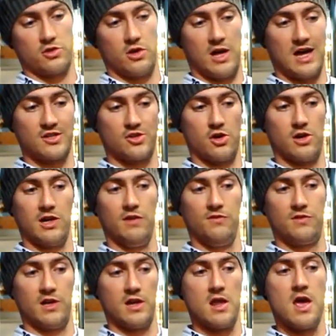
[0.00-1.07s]
So as you're
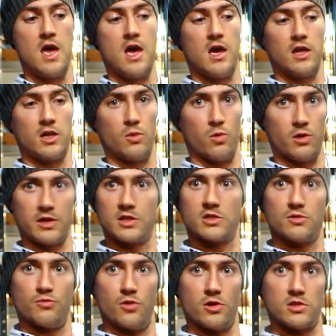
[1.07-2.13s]
lifting, you want it
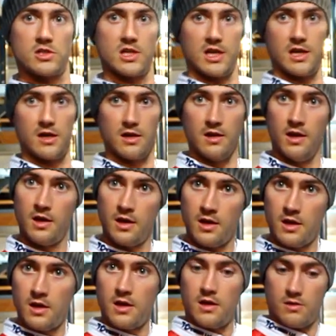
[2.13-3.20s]
to rotate
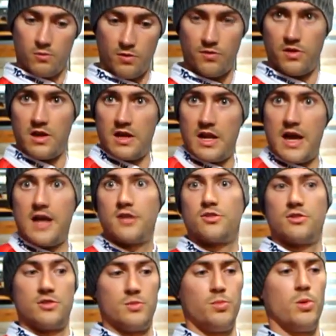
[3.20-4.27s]
with the
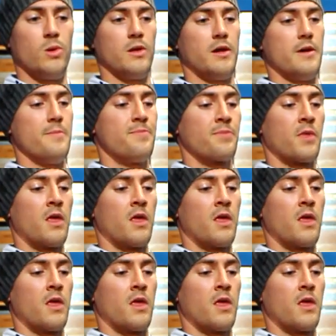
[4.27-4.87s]
inertia as you're pulling it.